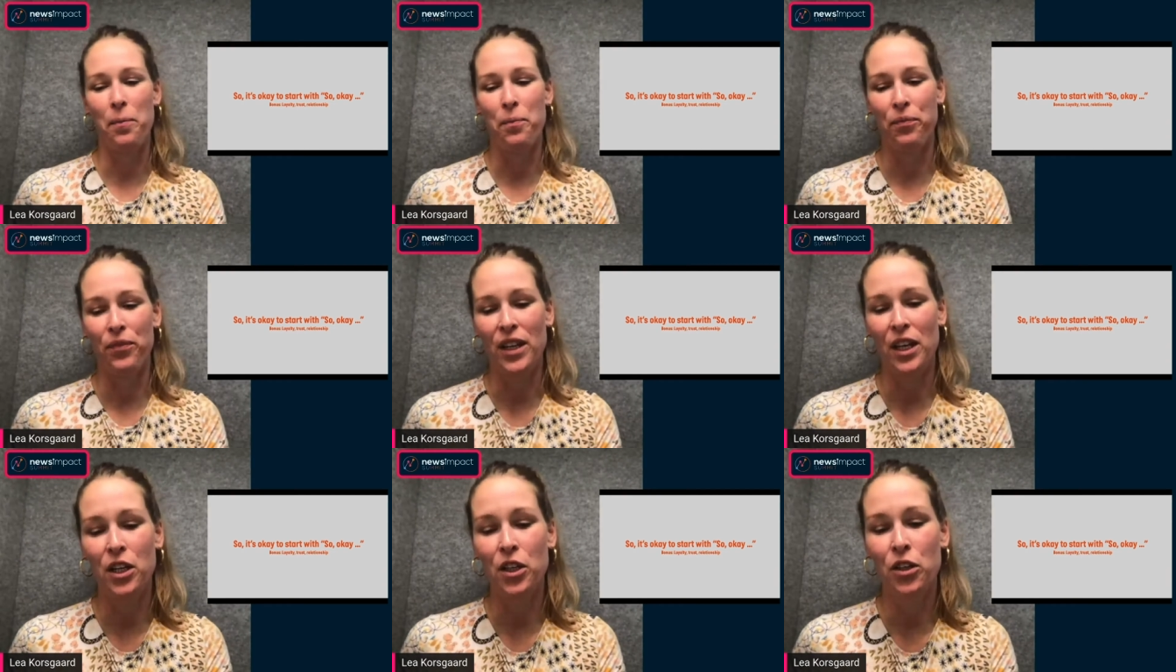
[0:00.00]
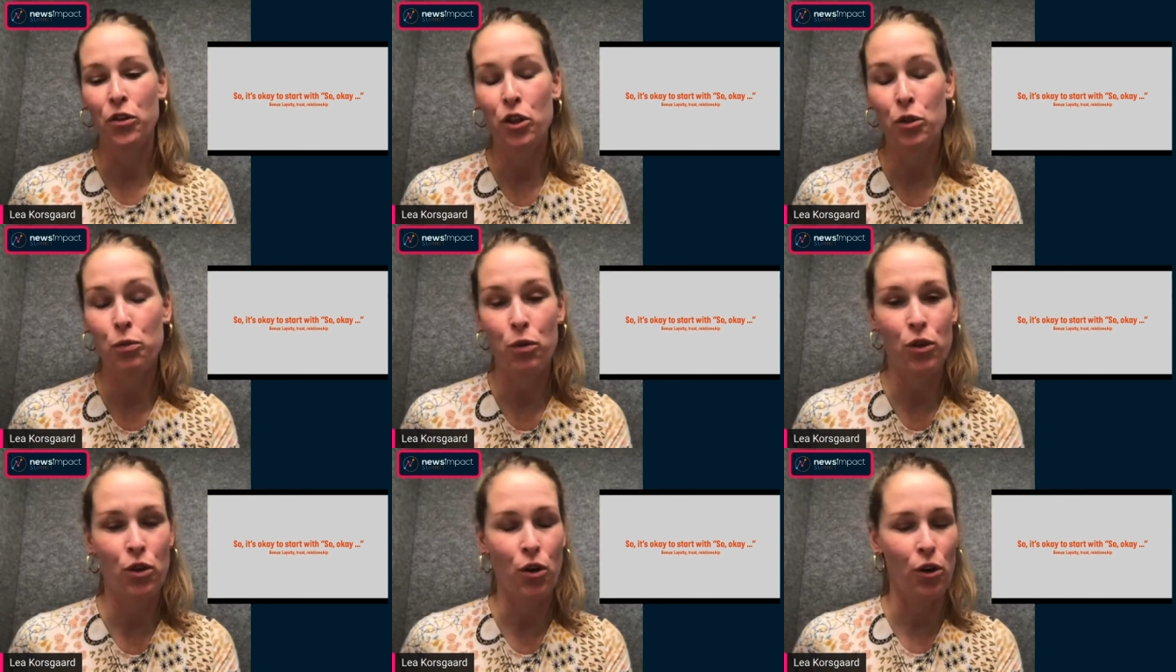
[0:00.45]
in news
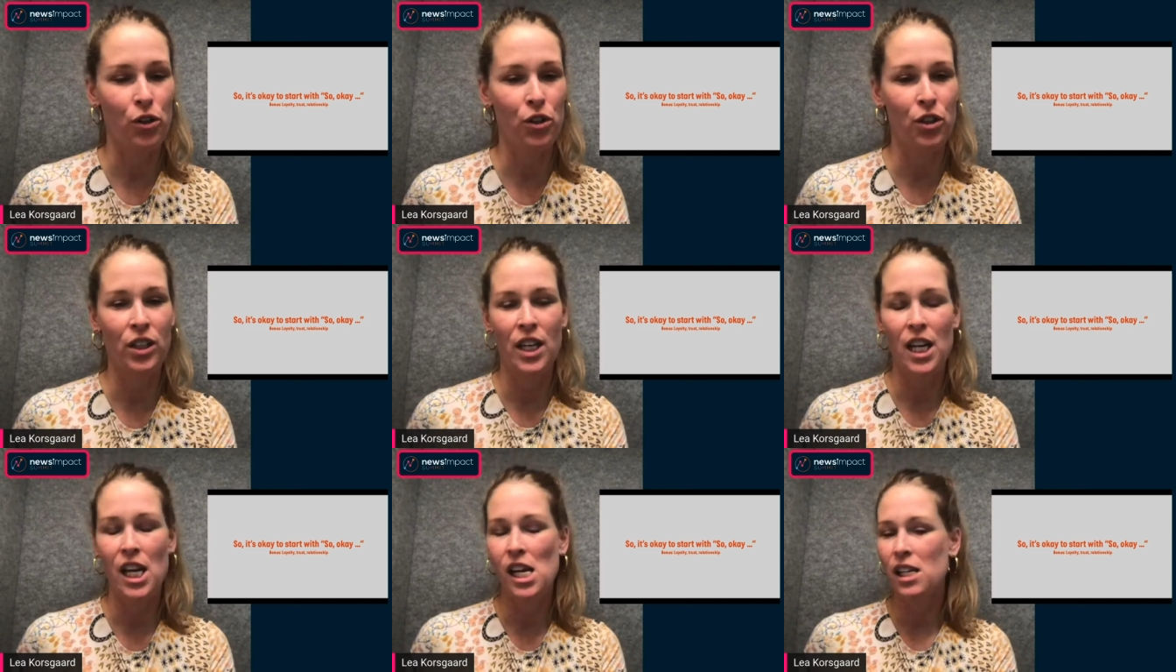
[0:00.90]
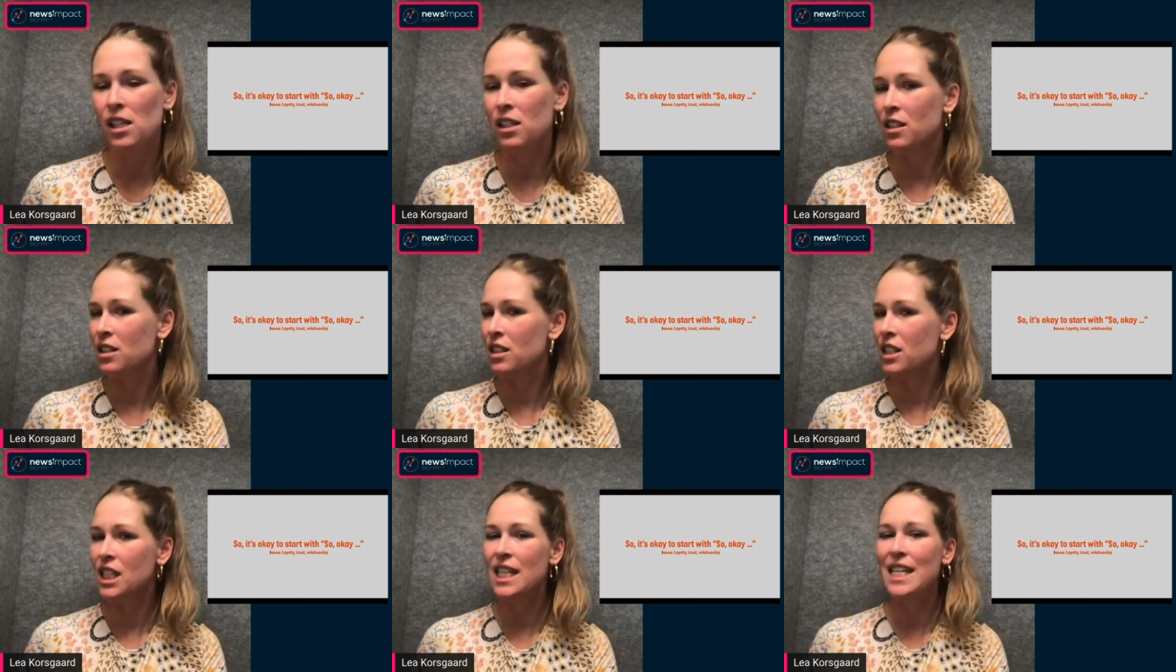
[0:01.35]
production,
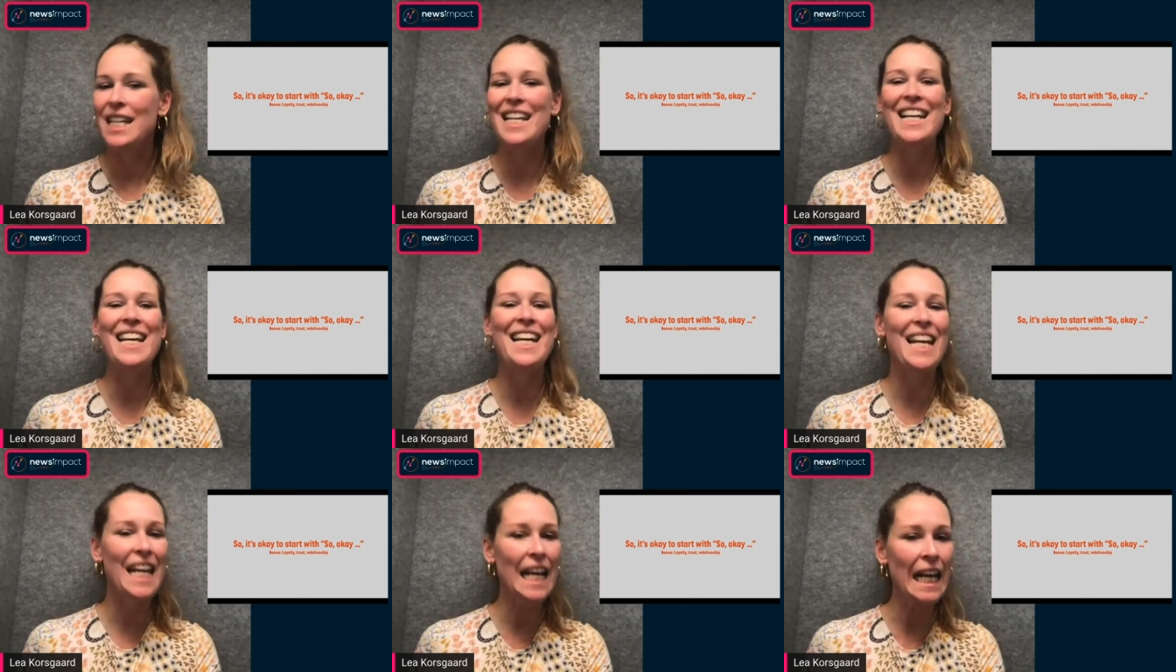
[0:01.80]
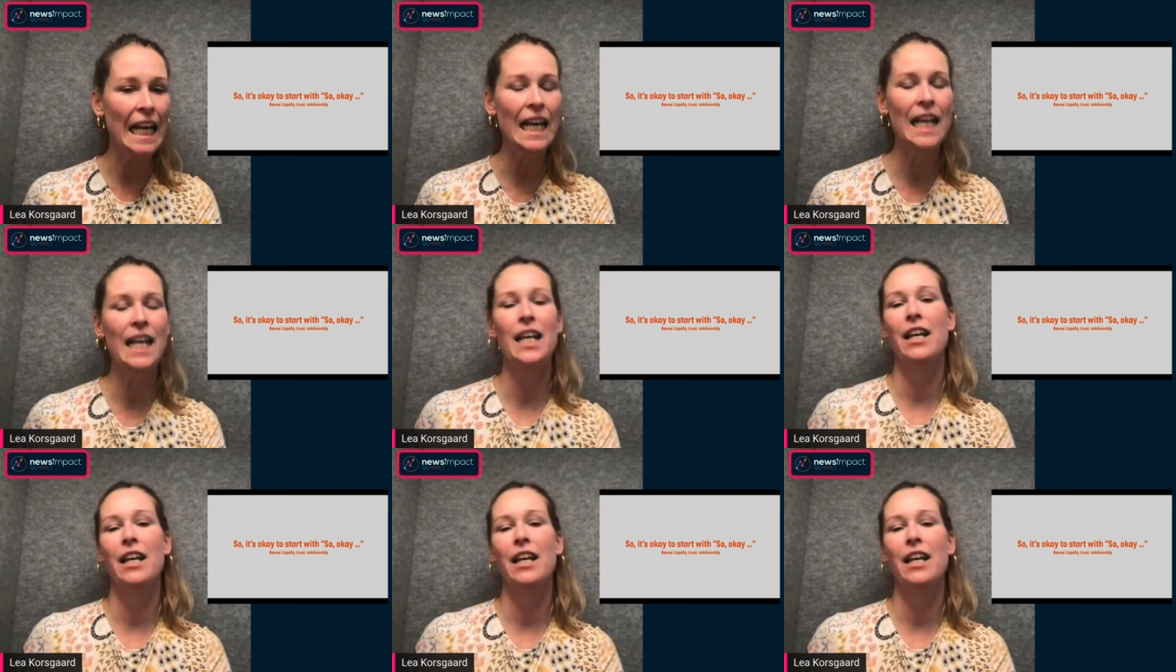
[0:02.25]
is key